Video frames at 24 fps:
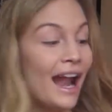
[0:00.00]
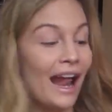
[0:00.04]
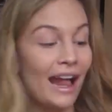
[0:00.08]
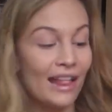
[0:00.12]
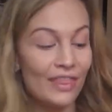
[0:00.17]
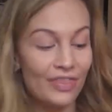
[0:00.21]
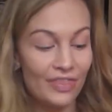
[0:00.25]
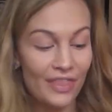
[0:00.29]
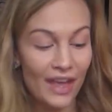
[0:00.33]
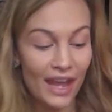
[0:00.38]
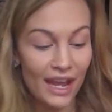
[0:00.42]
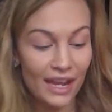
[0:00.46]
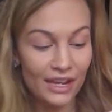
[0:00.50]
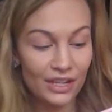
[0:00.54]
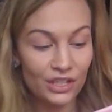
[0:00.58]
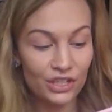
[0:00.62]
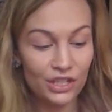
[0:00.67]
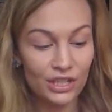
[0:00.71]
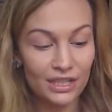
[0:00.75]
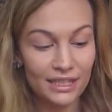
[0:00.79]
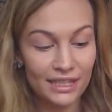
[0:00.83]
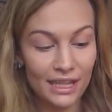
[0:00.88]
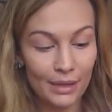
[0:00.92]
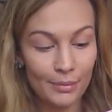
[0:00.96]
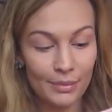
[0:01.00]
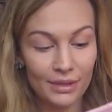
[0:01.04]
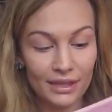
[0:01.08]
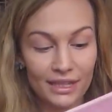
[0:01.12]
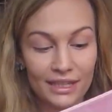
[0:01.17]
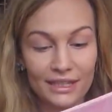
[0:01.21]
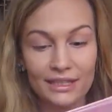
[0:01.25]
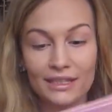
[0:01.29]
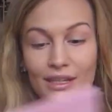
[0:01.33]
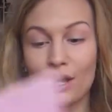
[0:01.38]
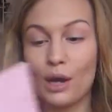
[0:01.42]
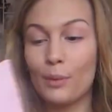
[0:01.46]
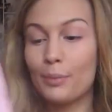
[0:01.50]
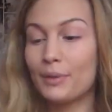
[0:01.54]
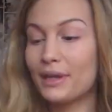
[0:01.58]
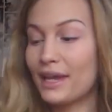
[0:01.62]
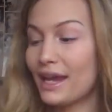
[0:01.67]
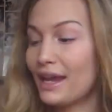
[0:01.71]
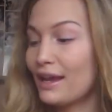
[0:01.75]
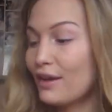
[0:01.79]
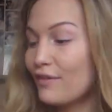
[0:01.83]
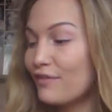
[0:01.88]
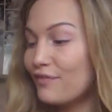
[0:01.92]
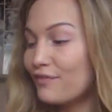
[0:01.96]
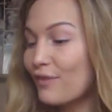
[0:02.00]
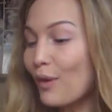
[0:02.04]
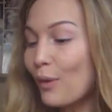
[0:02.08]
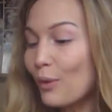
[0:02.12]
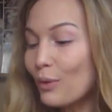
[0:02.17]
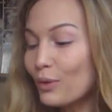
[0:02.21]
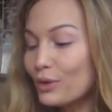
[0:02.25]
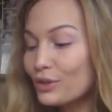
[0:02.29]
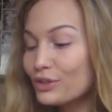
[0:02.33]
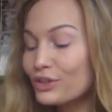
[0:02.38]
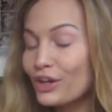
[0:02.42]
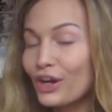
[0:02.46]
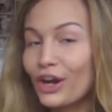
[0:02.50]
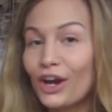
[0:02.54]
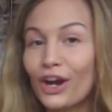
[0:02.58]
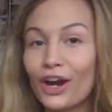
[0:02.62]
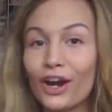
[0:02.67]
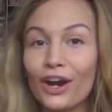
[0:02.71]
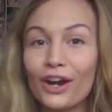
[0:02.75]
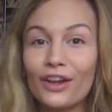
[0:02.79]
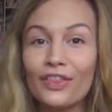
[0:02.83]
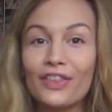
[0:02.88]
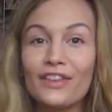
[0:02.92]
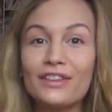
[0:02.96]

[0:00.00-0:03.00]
And then she sent me this cupcake folder.